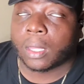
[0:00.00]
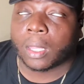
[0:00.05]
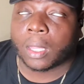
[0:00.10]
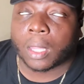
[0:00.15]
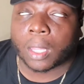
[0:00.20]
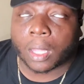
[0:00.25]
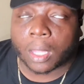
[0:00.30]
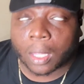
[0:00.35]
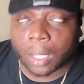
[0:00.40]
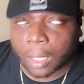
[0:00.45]

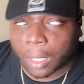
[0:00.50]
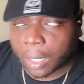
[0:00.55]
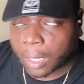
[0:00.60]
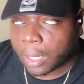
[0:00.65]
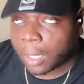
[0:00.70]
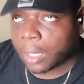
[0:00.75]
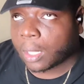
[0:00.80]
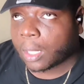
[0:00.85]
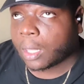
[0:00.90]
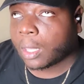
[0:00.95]
Yeah,
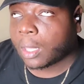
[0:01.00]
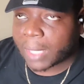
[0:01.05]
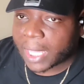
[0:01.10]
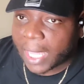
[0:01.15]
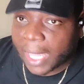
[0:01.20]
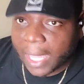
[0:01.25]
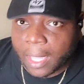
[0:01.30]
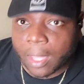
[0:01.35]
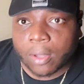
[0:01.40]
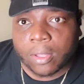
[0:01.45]
but
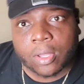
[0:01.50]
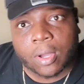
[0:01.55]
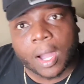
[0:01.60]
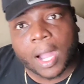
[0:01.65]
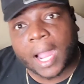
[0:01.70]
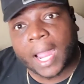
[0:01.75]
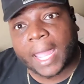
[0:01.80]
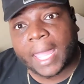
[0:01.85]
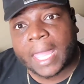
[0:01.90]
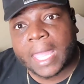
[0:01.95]
L, you
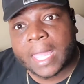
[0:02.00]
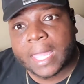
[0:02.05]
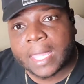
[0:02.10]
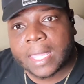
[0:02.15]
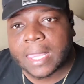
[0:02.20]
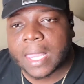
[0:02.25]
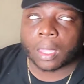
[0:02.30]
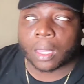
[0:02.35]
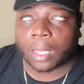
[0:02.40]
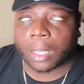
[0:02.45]
alright?
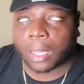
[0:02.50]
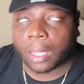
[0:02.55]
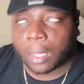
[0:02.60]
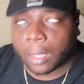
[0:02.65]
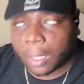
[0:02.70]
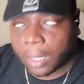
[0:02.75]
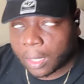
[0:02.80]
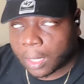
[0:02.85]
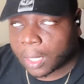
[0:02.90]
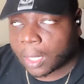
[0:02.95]

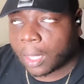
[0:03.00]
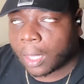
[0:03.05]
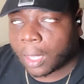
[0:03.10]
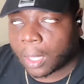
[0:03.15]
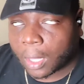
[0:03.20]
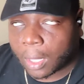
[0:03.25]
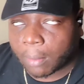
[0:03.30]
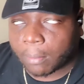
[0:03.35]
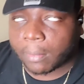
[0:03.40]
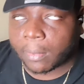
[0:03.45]
Yeah,
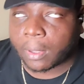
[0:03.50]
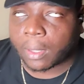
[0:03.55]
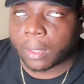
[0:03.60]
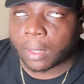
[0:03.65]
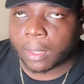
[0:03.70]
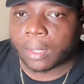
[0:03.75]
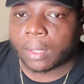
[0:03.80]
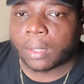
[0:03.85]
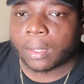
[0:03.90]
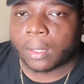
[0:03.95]
I'm
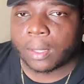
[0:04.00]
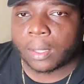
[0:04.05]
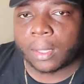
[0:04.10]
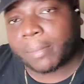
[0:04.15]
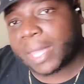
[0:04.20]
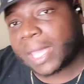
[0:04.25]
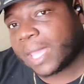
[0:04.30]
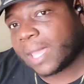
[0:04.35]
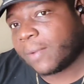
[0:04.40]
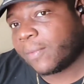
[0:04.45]
good,
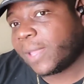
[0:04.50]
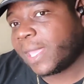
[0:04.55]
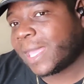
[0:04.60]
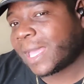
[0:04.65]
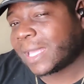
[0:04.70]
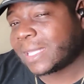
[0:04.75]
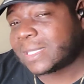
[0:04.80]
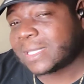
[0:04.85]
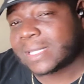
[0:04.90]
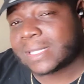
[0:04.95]
man. We
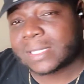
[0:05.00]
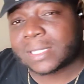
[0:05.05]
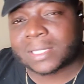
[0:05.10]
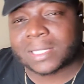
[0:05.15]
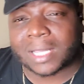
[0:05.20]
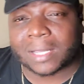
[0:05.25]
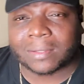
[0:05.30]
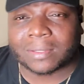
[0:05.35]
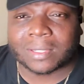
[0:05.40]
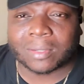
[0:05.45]
got to the
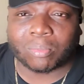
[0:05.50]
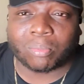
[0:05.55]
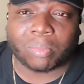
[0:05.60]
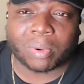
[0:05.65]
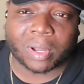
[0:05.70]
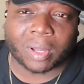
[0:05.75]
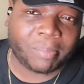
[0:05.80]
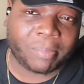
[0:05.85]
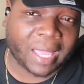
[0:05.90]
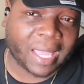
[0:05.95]
shelter,
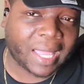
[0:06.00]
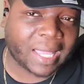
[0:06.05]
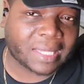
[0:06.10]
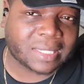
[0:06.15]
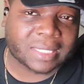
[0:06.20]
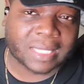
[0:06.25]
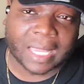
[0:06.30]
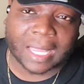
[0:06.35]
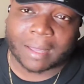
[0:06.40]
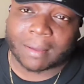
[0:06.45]
bro.
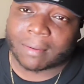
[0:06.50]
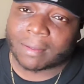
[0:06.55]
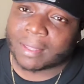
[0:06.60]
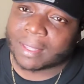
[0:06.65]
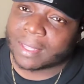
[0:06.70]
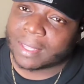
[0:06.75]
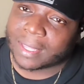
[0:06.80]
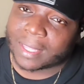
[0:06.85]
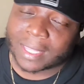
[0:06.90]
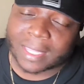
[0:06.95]
Passed out.
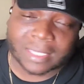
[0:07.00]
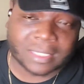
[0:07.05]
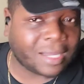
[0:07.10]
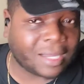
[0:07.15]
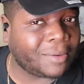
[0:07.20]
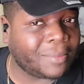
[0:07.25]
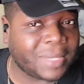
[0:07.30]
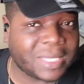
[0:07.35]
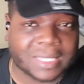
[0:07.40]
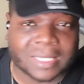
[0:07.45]
His
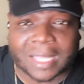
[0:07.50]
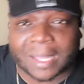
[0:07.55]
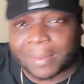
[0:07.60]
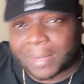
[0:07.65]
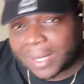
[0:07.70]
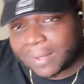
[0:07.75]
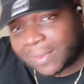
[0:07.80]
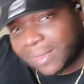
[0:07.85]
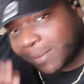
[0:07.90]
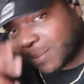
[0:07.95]
homies
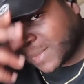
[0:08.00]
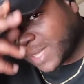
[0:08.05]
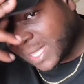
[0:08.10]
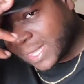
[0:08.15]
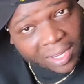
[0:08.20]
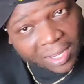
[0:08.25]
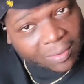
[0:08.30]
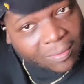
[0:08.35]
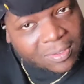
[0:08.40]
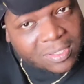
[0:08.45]
coming up to me
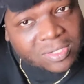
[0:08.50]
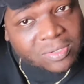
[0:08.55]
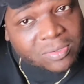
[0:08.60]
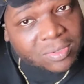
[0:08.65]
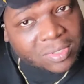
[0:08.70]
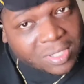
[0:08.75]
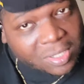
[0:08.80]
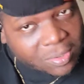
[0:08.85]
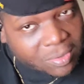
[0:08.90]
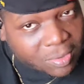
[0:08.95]
like, what you
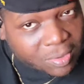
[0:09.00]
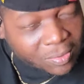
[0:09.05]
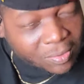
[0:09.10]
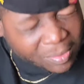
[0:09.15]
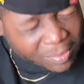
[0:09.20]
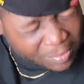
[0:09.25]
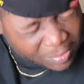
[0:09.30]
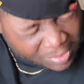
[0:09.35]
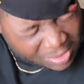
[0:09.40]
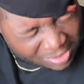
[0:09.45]
do to
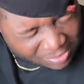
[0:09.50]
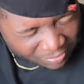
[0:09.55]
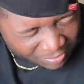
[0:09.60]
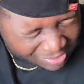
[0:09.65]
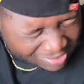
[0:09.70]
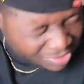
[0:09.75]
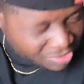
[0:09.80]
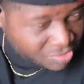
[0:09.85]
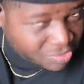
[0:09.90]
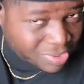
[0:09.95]
him?
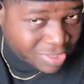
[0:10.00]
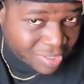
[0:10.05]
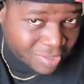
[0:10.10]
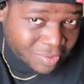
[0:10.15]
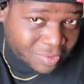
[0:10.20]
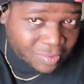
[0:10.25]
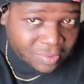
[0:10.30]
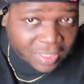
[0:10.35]
What you do?